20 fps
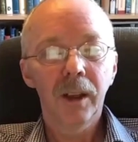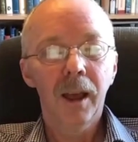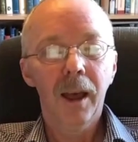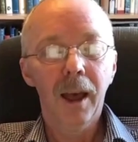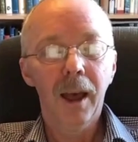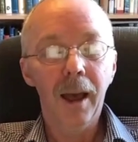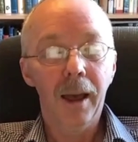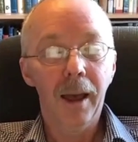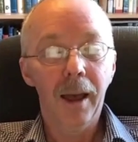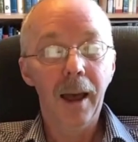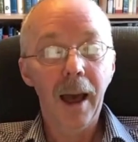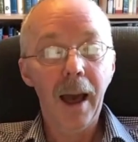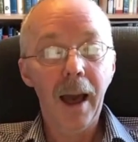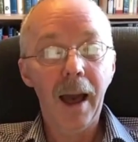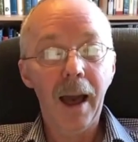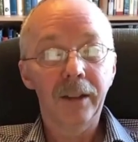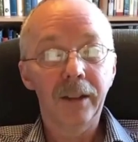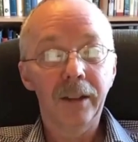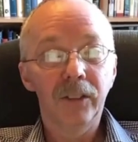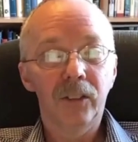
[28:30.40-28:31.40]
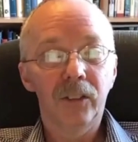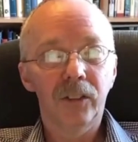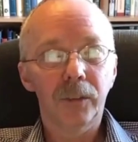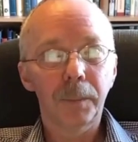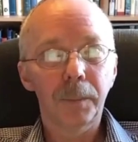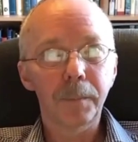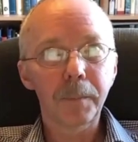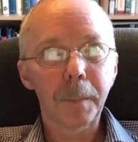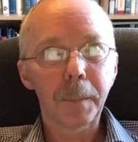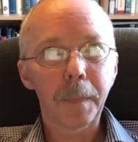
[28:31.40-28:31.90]
And
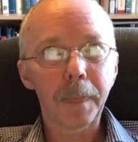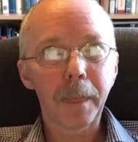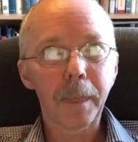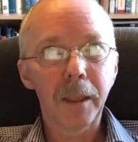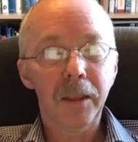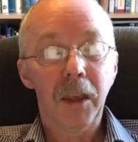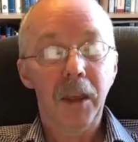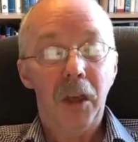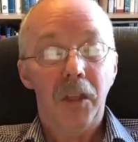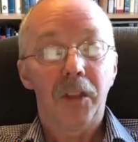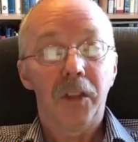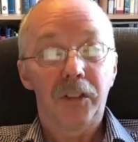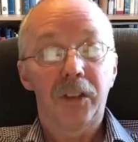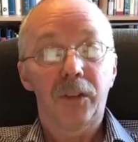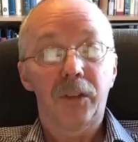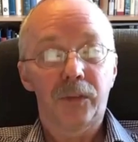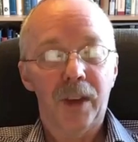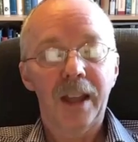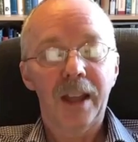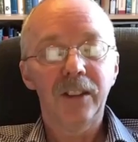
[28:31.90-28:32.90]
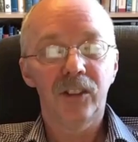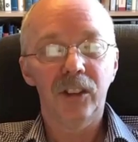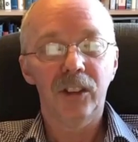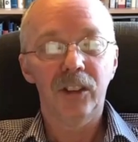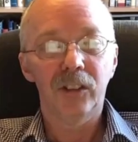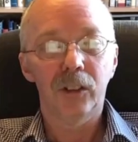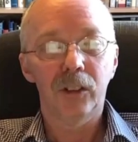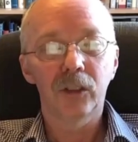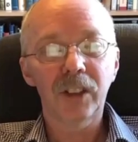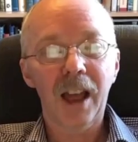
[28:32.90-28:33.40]
the
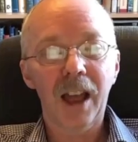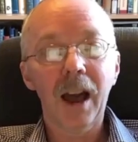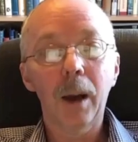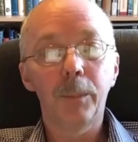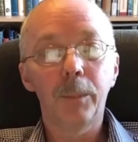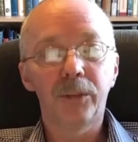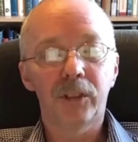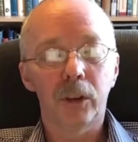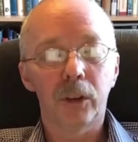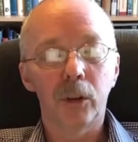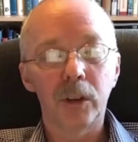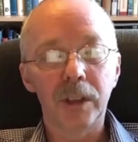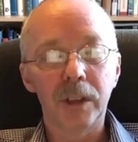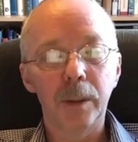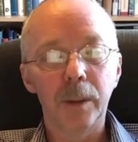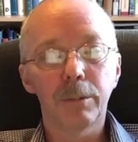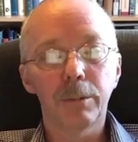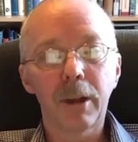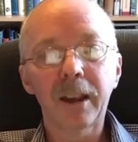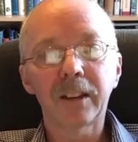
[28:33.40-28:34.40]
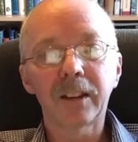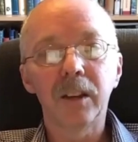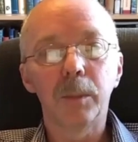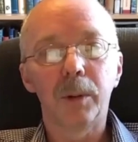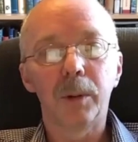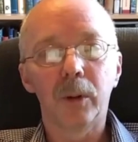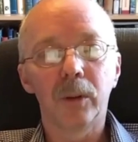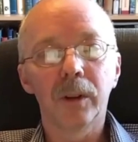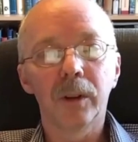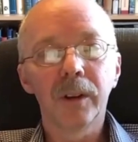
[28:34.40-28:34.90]
defences looked absolutely
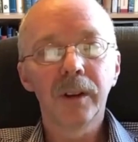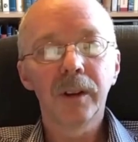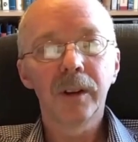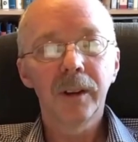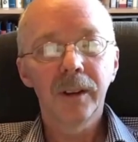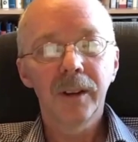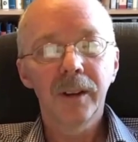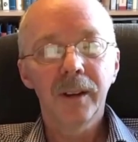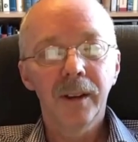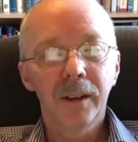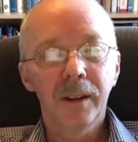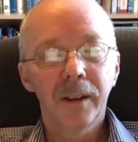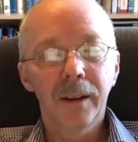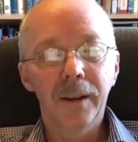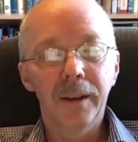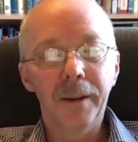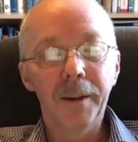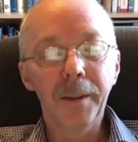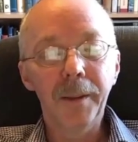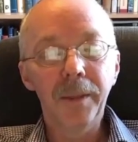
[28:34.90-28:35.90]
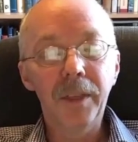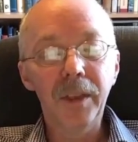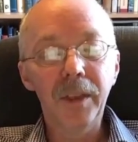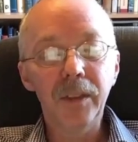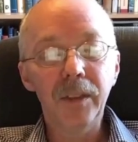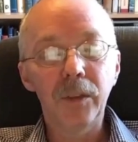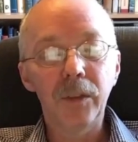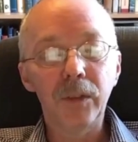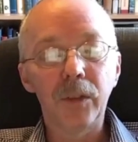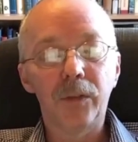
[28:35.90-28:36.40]
impregnable.
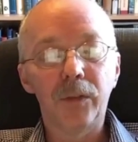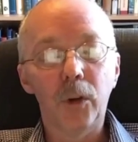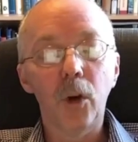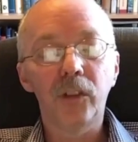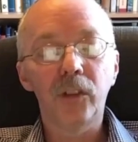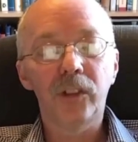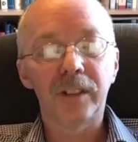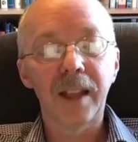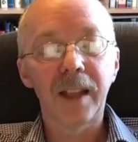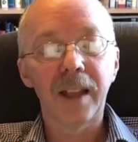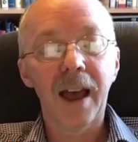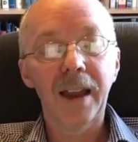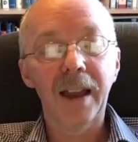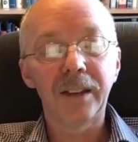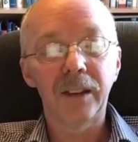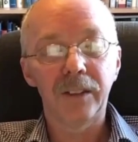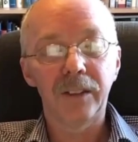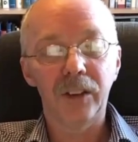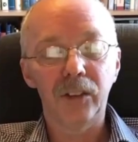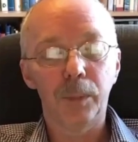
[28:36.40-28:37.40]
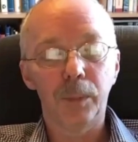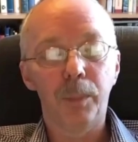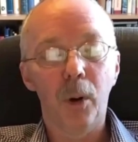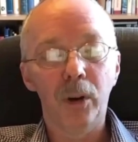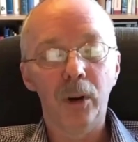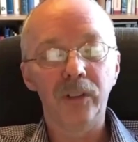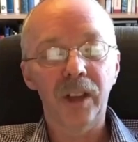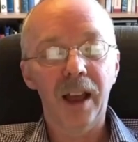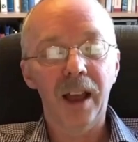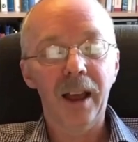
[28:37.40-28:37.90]
The first line at this
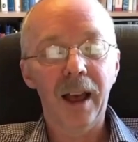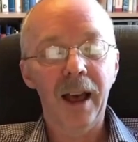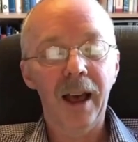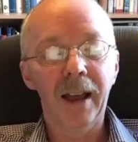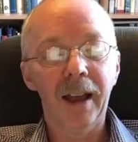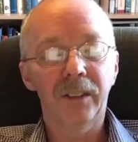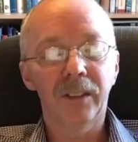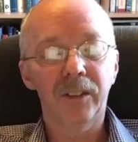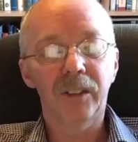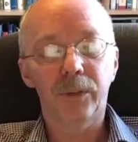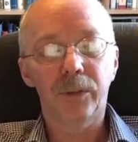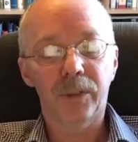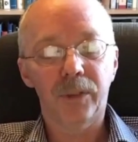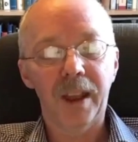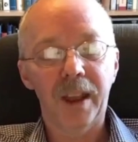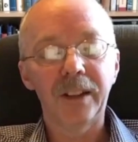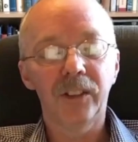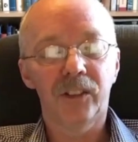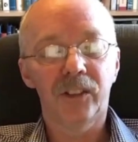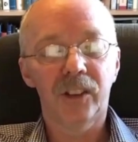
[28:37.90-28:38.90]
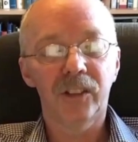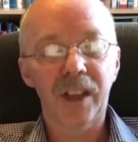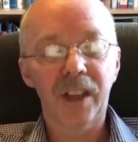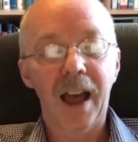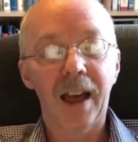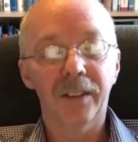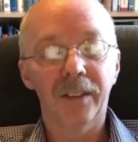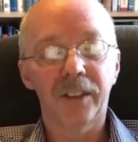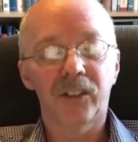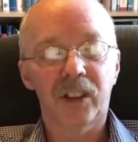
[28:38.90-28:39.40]
point had defences
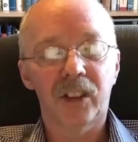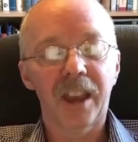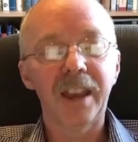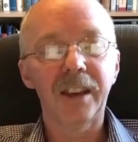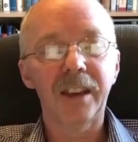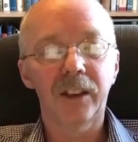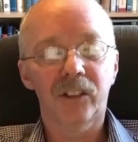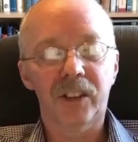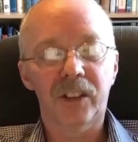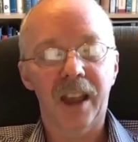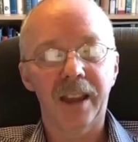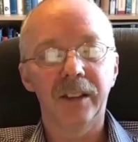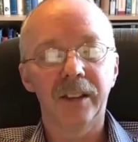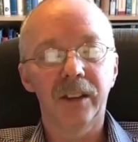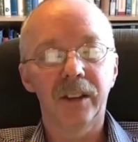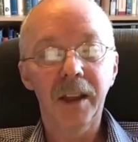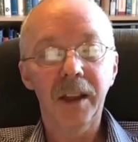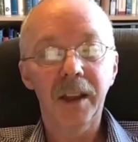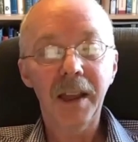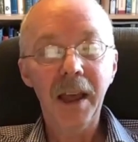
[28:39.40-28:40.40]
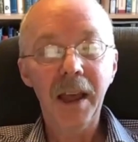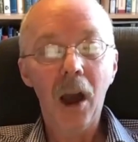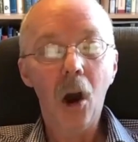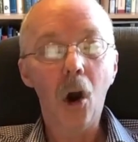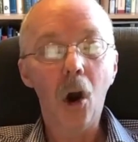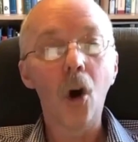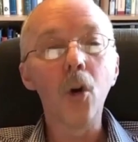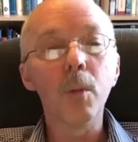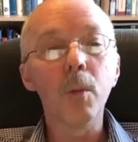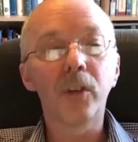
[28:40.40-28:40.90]
at the Tagus end,
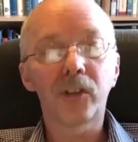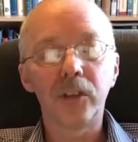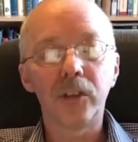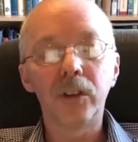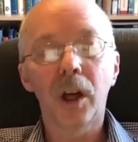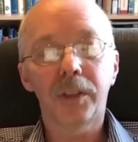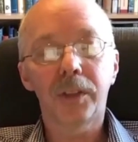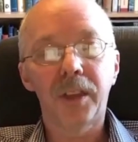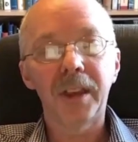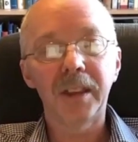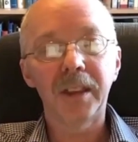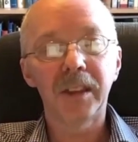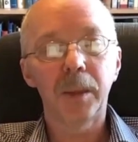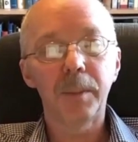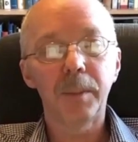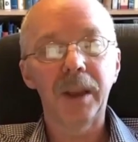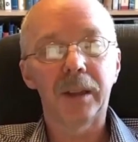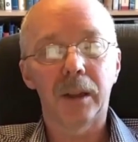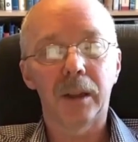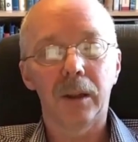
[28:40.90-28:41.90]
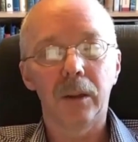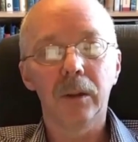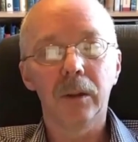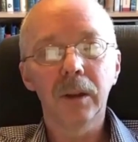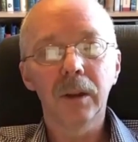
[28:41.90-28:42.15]
almost nothing in the middle,